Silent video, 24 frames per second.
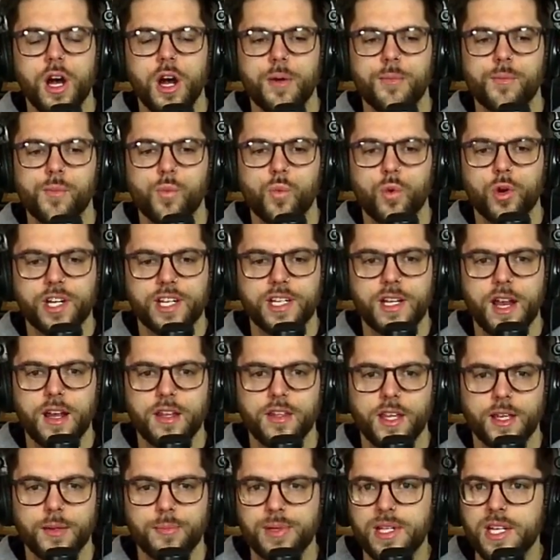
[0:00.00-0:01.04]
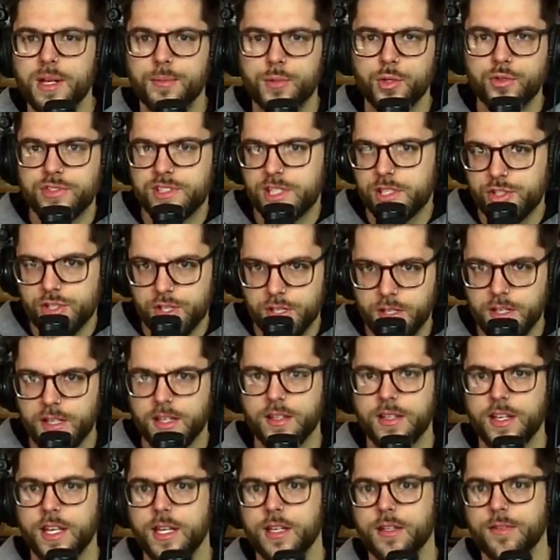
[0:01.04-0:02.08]
working on like being a musician
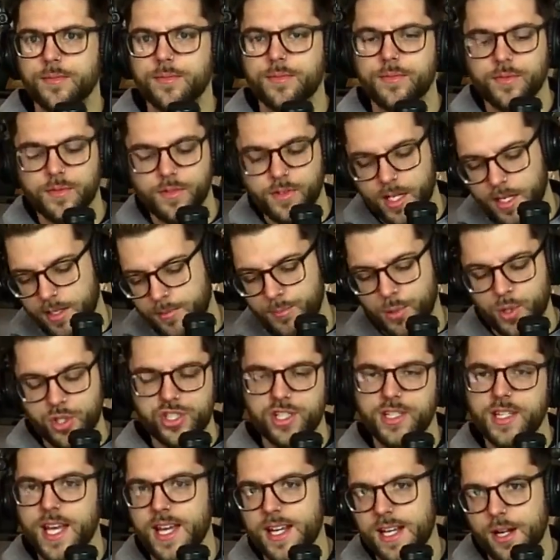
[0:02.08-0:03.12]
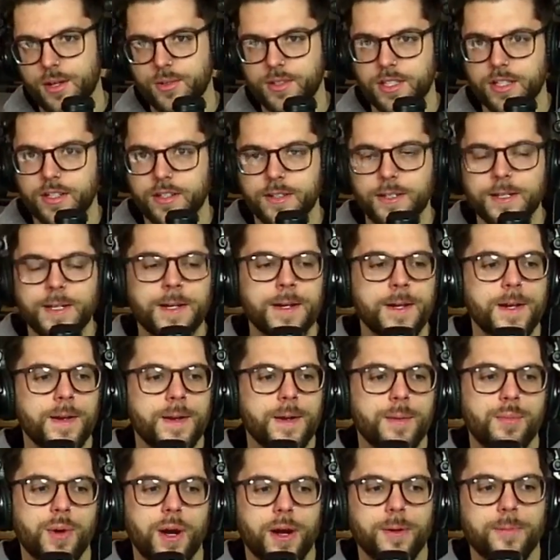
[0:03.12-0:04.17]
and pushing that out there.
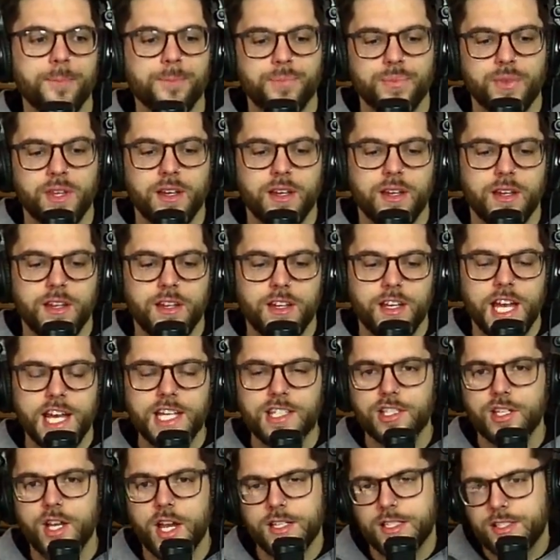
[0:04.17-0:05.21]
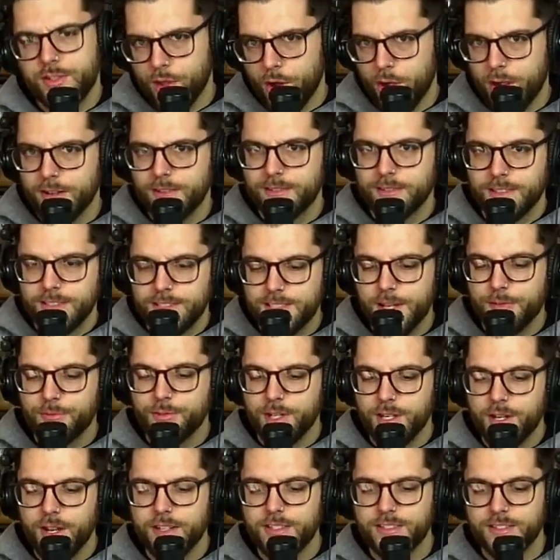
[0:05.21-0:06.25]
But it's a nice thought. It's definitely a
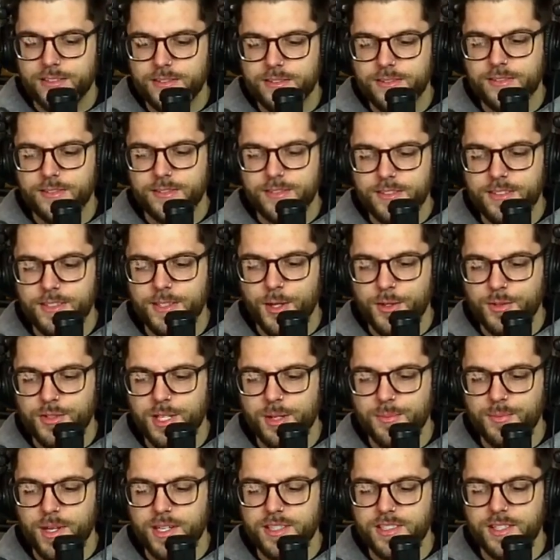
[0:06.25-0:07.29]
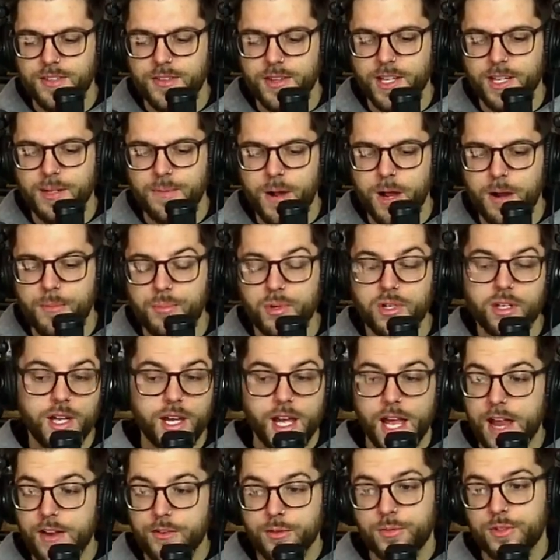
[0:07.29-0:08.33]
nice, something nice to think about. But
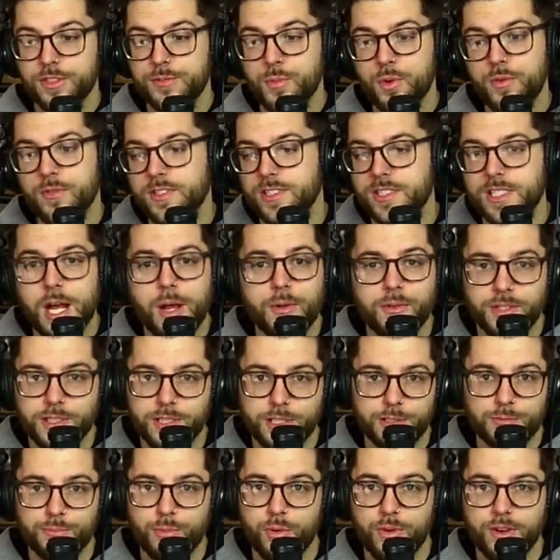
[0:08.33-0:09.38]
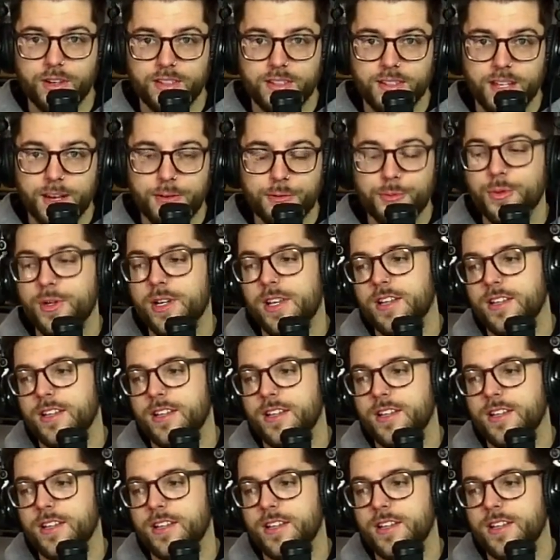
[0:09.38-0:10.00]
everyone's moving south at this point. Everyone,